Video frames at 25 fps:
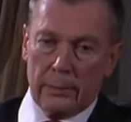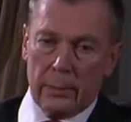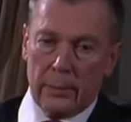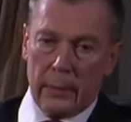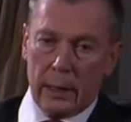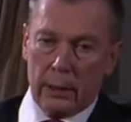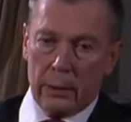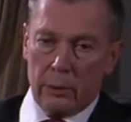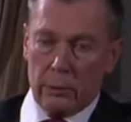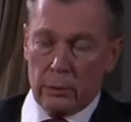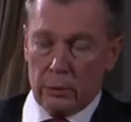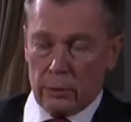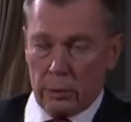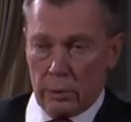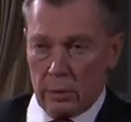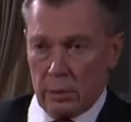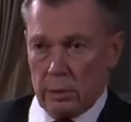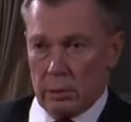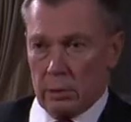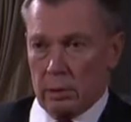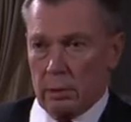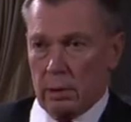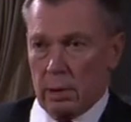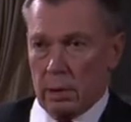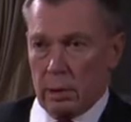I used
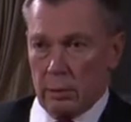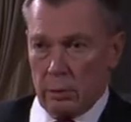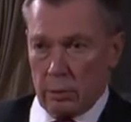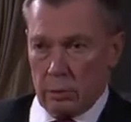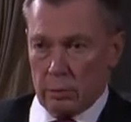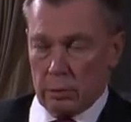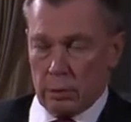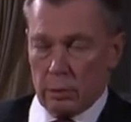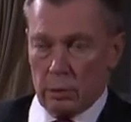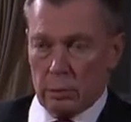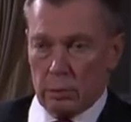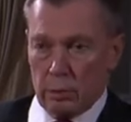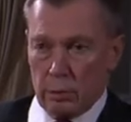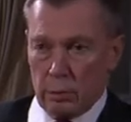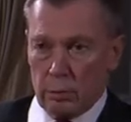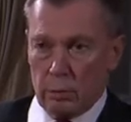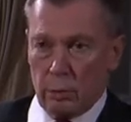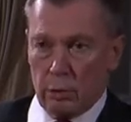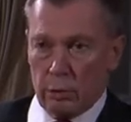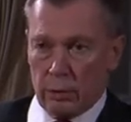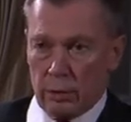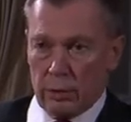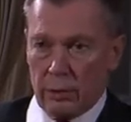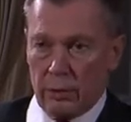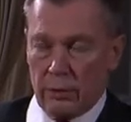to
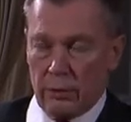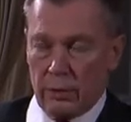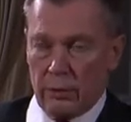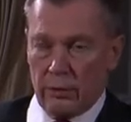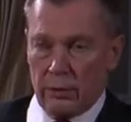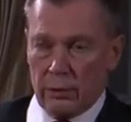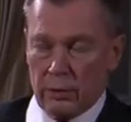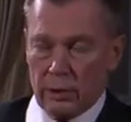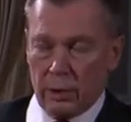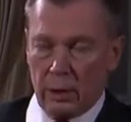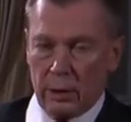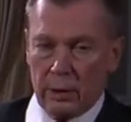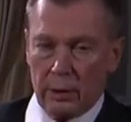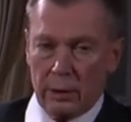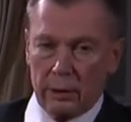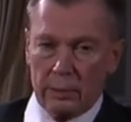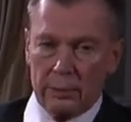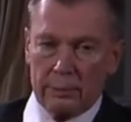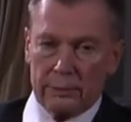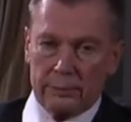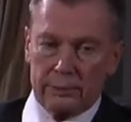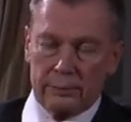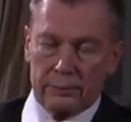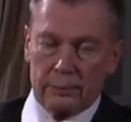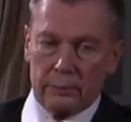watch this channel.
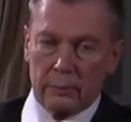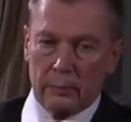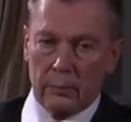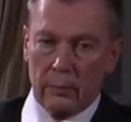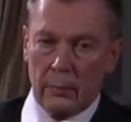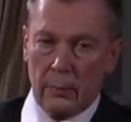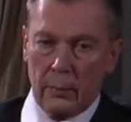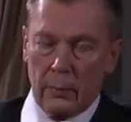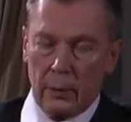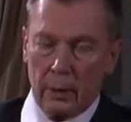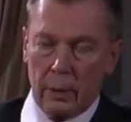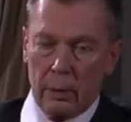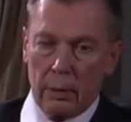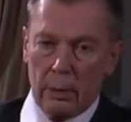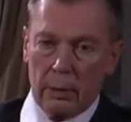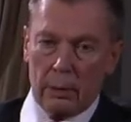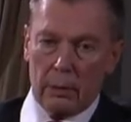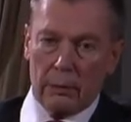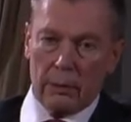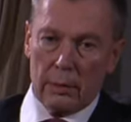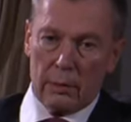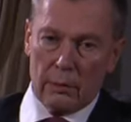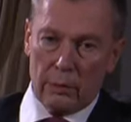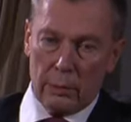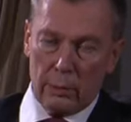
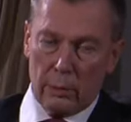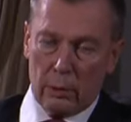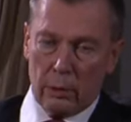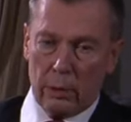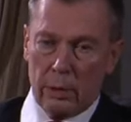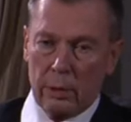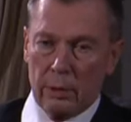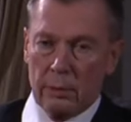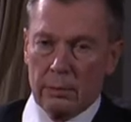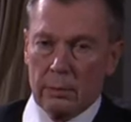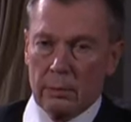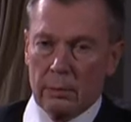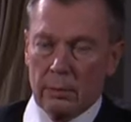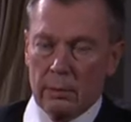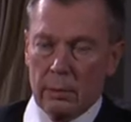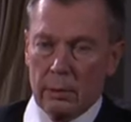This morning